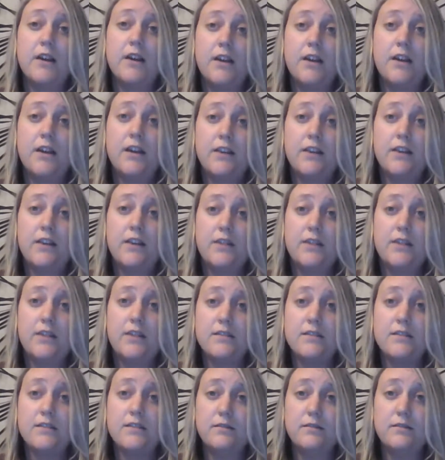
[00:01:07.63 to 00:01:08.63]
If
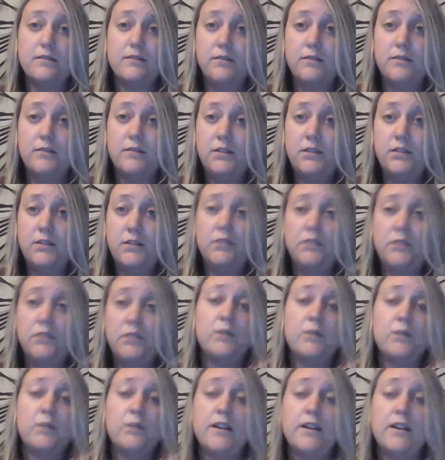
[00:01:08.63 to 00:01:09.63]
it's
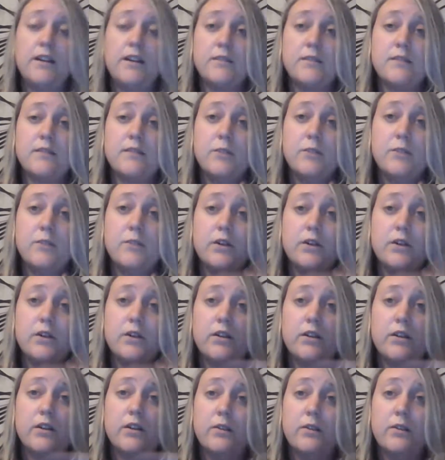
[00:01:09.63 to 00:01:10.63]
written as a book
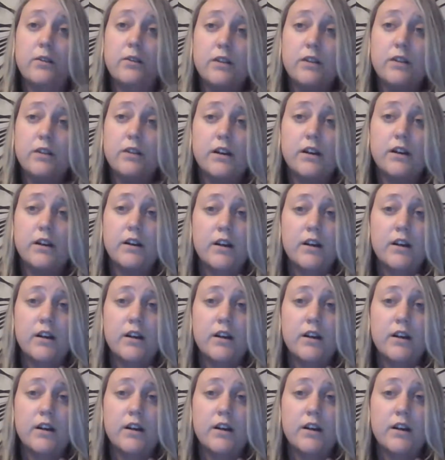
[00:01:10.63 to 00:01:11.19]
or